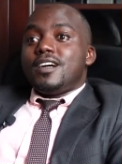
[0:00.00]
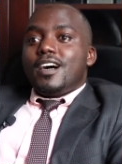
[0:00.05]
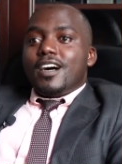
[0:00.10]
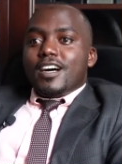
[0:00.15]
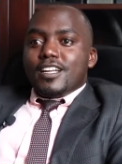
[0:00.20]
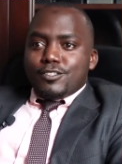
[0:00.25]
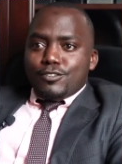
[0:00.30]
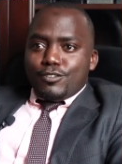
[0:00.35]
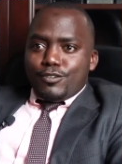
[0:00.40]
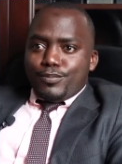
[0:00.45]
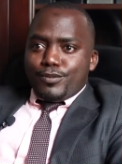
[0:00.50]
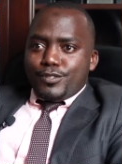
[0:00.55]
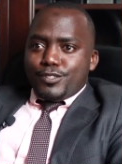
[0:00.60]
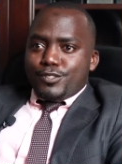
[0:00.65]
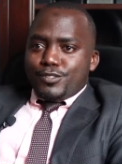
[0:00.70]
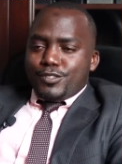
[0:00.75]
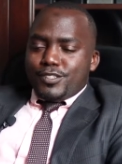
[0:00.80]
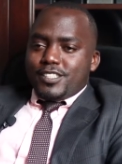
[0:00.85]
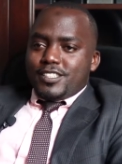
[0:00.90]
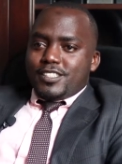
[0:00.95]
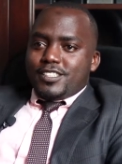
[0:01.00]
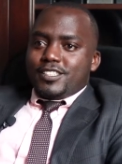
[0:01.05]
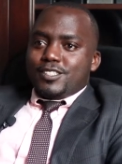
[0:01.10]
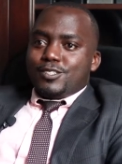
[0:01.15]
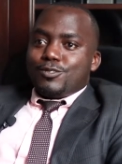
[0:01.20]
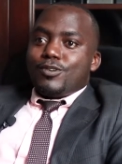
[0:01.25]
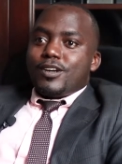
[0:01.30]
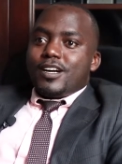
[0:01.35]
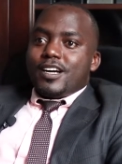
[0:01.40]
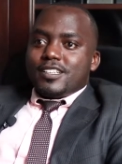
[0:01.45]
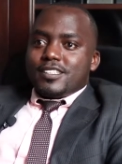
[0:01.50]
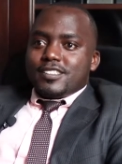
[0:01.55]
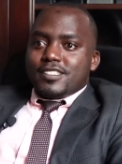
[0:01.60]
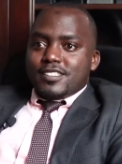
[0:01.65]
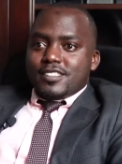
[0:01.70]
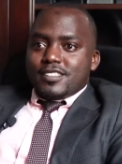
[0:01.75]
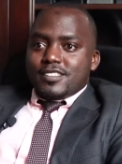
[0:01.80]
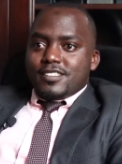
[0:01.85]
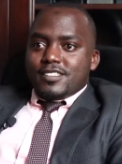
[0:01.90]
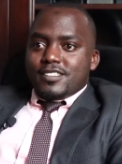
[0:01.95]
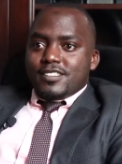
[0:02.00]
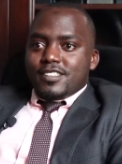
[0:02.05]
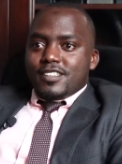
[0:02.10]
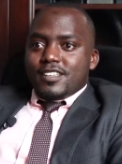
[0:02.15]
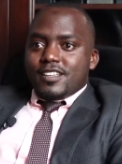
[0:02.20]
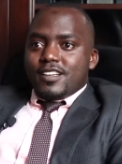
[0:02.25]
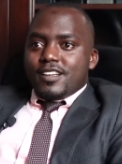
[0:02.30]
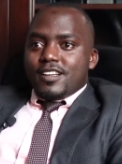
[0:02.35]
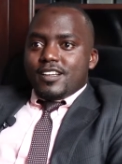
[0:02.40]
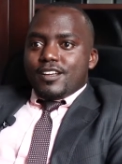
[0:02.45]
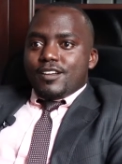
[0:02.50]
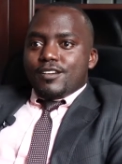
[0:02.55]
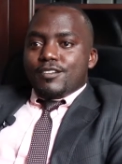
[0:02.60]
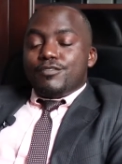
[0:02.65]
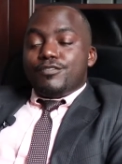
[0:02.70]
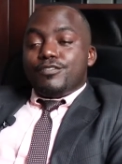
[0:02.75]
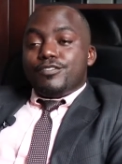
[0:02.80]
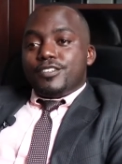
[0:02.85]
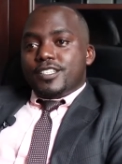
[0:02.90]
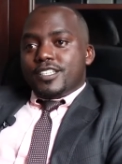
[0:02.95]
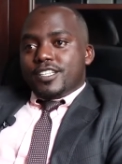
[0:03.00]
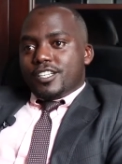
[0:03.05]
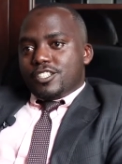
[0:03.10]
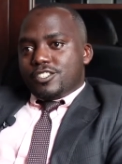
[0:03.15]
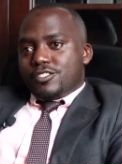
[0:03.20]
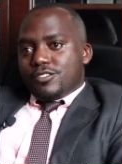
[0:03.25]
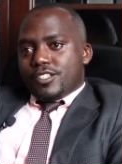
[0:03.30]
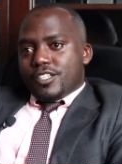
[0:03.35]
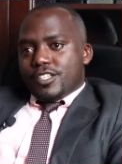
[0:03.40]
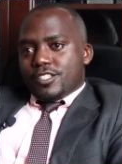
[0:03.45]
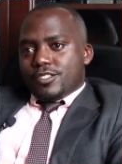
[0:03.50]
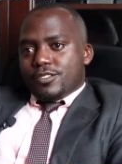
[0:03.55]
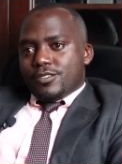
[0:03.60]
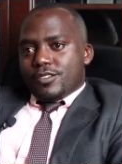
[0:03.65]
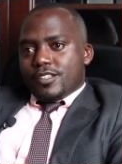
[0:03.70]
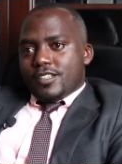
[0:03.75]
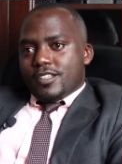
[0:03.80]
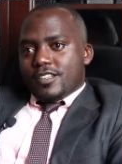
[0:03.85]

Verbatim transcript: an opportunity to access free education,